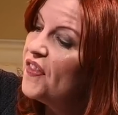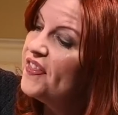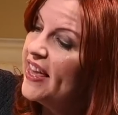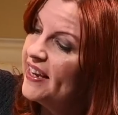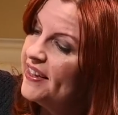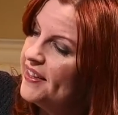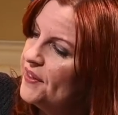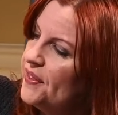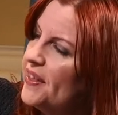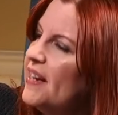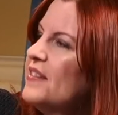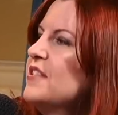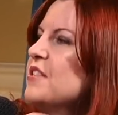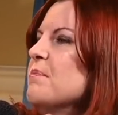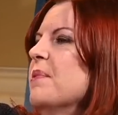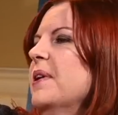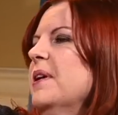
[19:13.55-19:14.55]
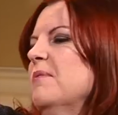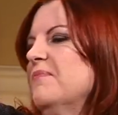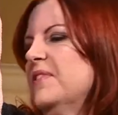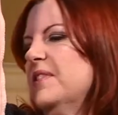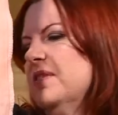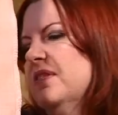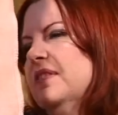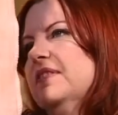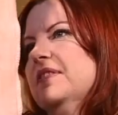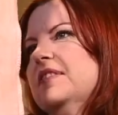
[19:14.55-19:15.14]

Thank you. That's super helpful.